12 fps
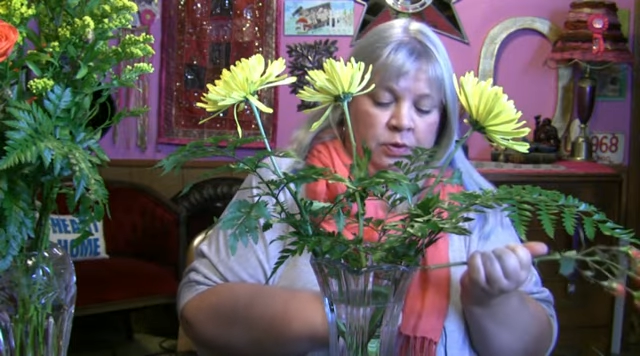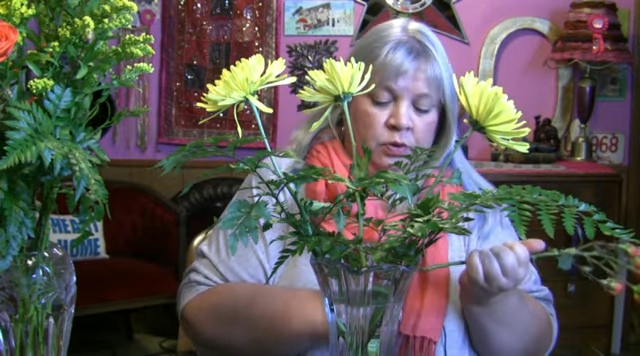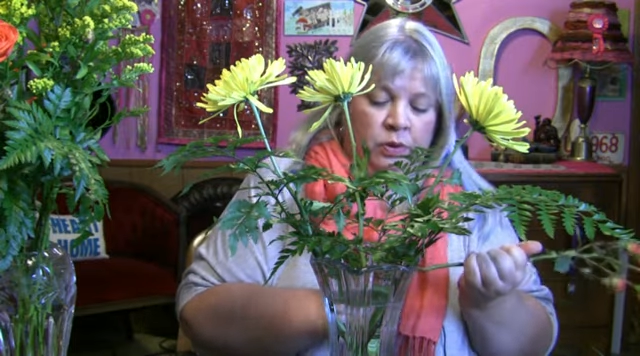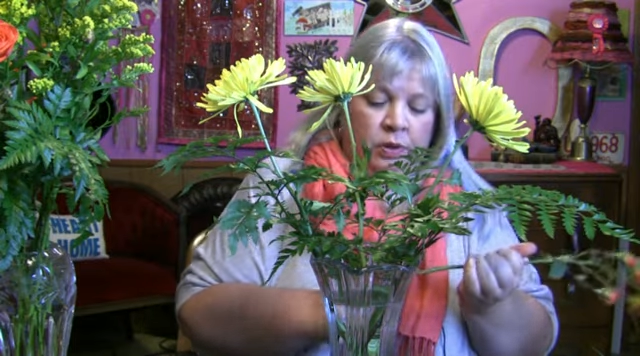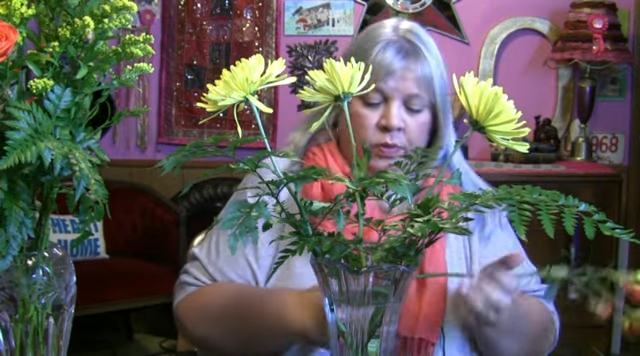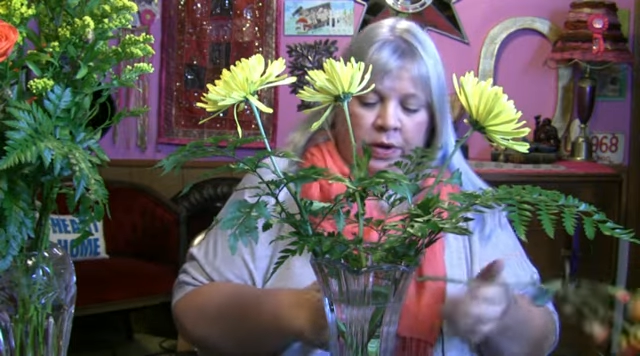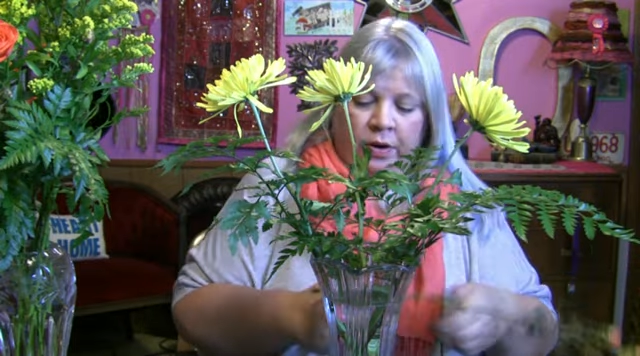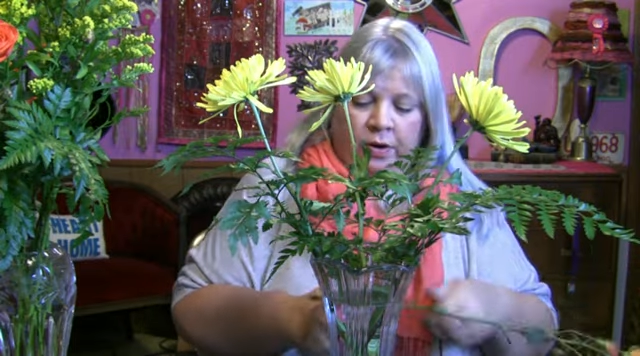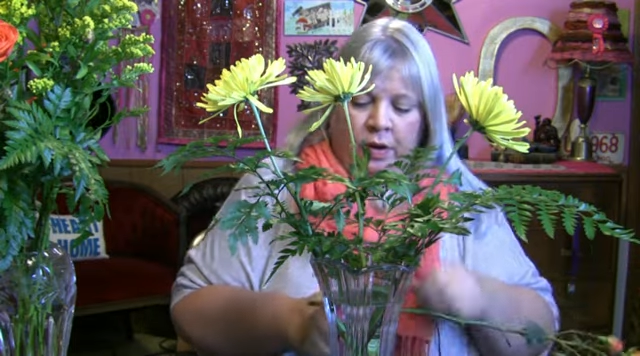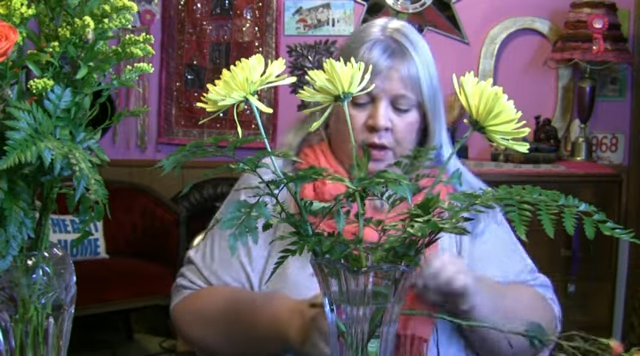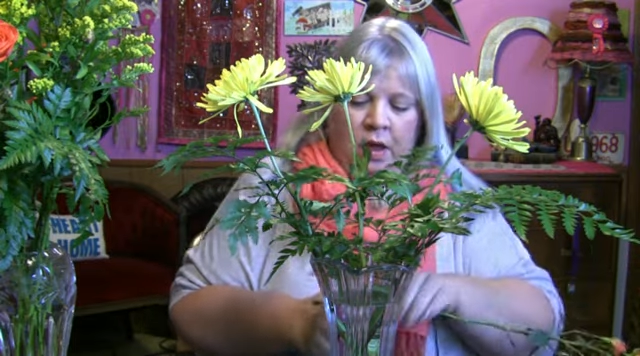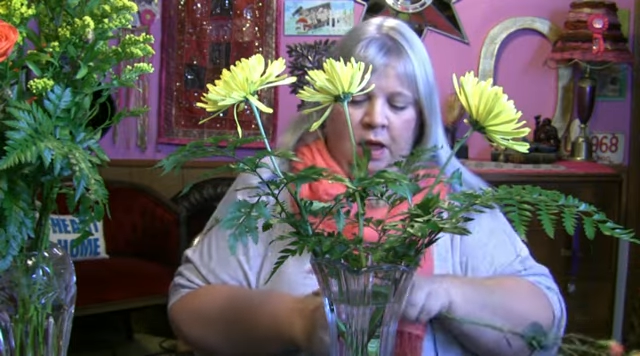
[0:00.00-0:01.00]
It was really
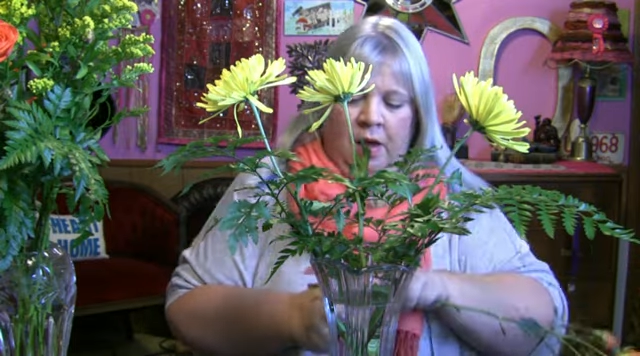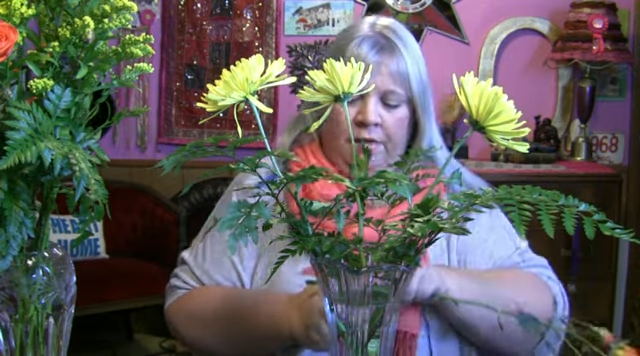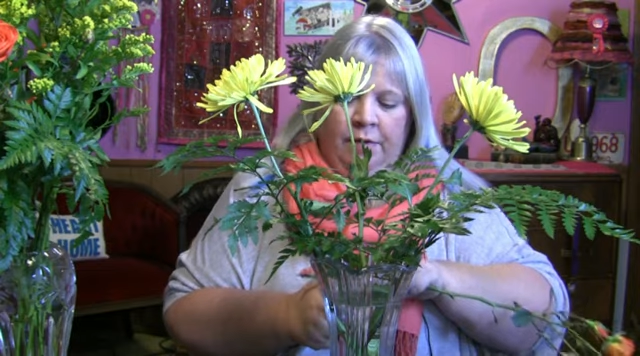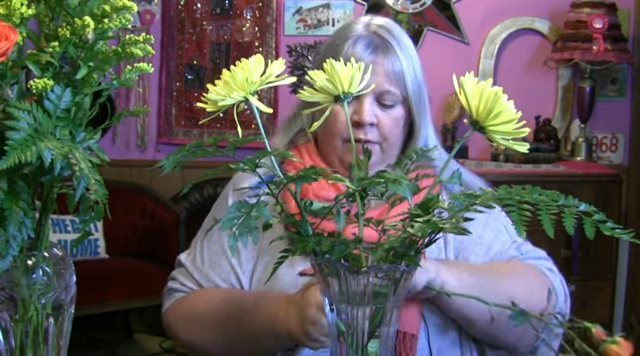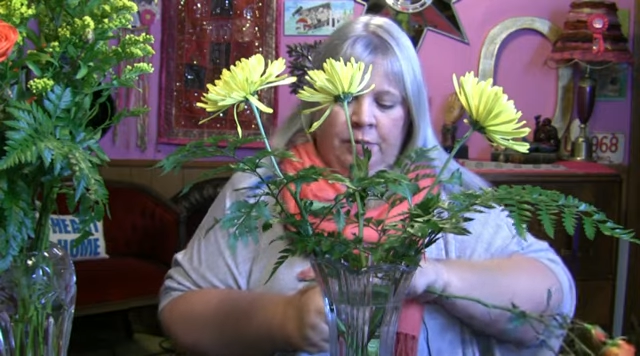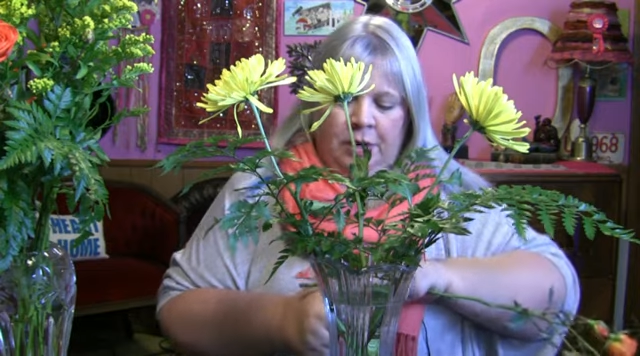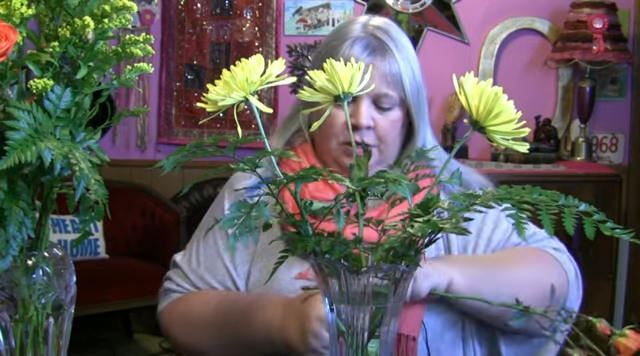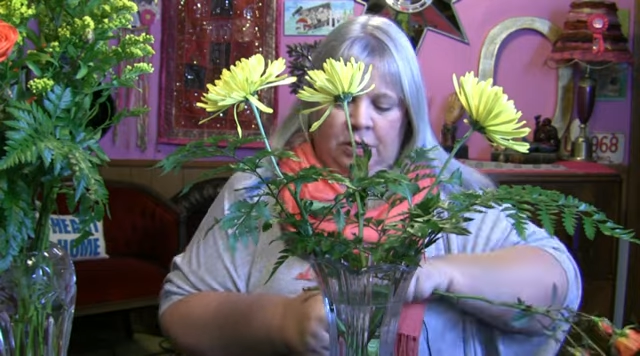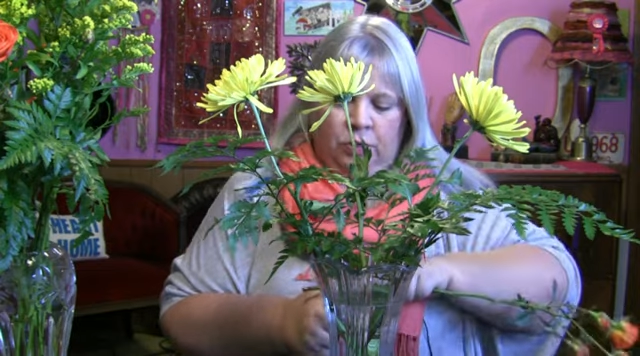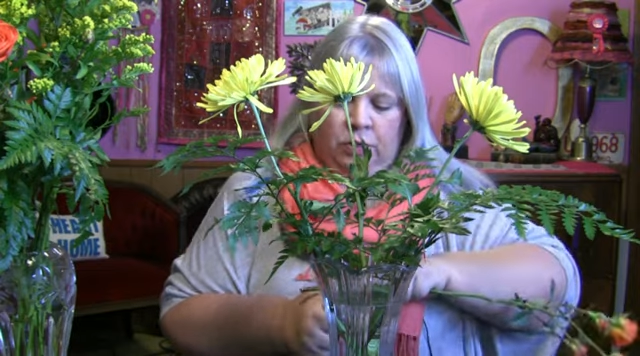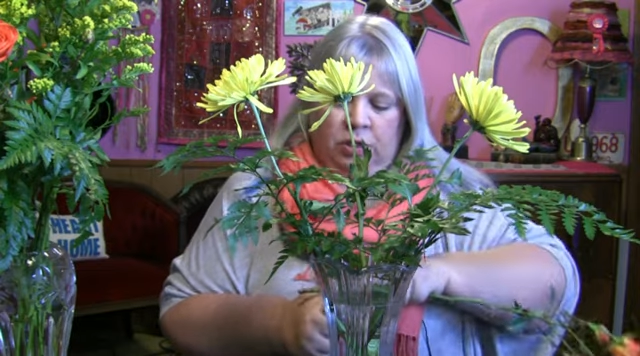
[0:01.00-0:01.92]
weird. I've never been into a